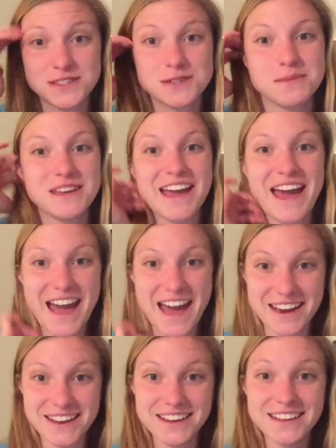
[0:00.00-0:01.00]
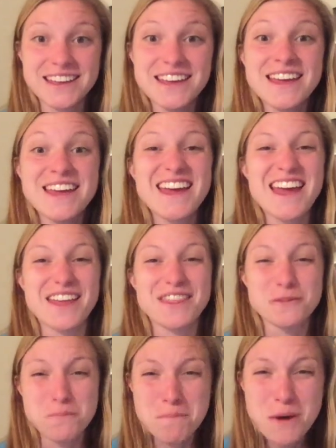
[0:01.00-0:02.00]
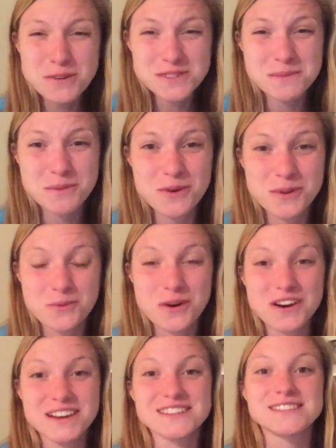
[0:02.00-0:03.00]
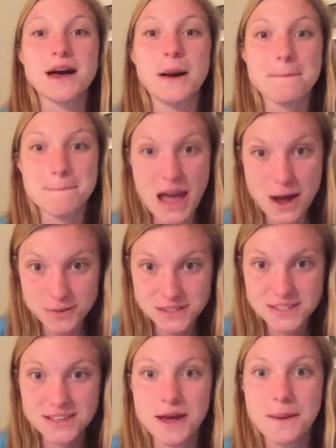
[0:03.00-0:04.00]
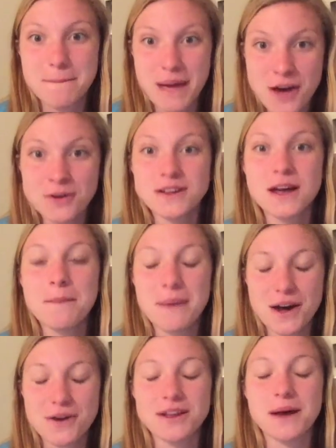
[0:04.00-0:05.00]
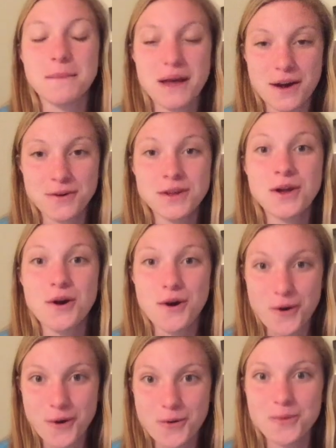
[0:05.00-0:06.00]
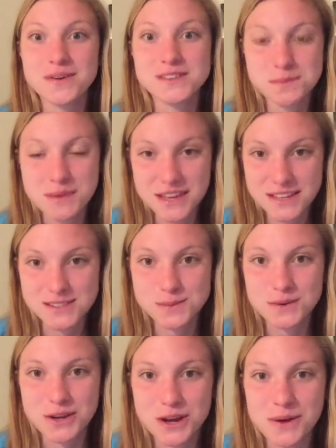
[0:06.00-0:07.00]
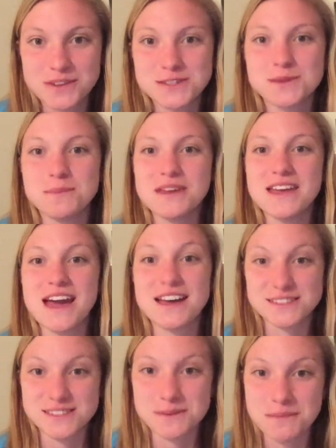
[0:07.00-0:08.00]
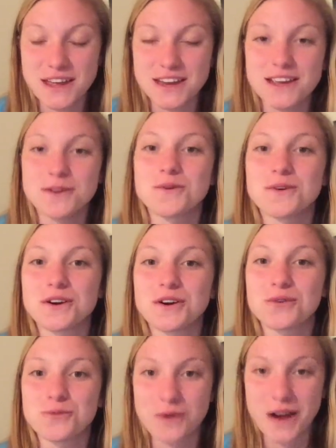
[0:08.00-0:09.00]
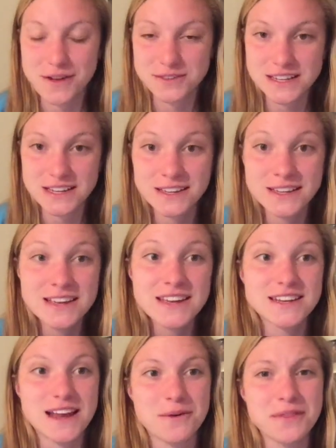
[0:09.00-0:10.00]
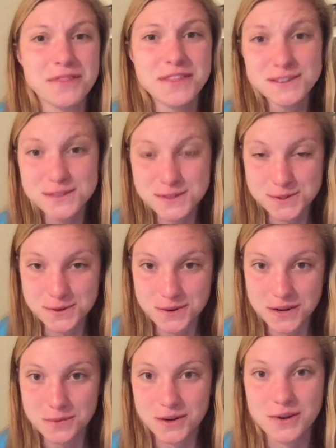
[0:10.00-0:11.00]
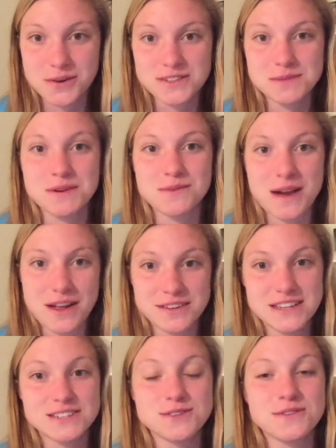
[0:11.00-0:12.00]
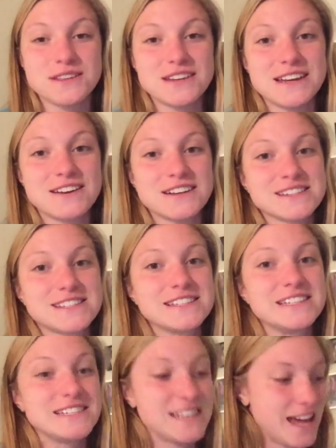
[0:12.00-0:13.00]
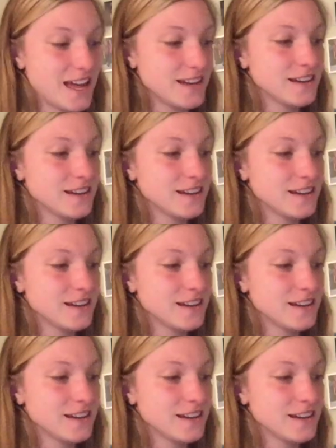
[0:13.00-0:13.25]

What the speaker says: to be adding. And the most important word is about. About always means we're going to be estimating or rounding. Now, in this story, we're going to be rounding to the nearest 10.